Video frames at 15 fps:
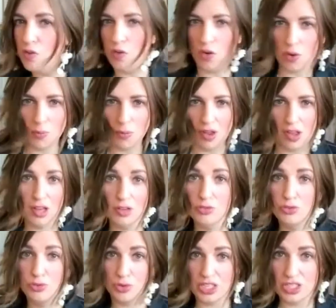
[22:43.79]
formal, how
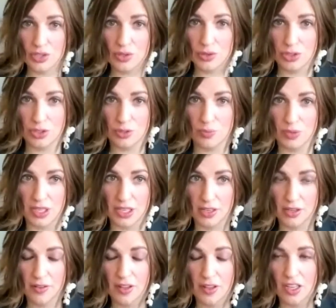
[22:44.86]
dressy you should
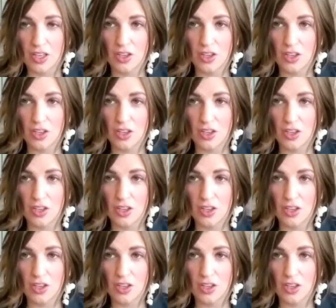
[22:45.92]
be,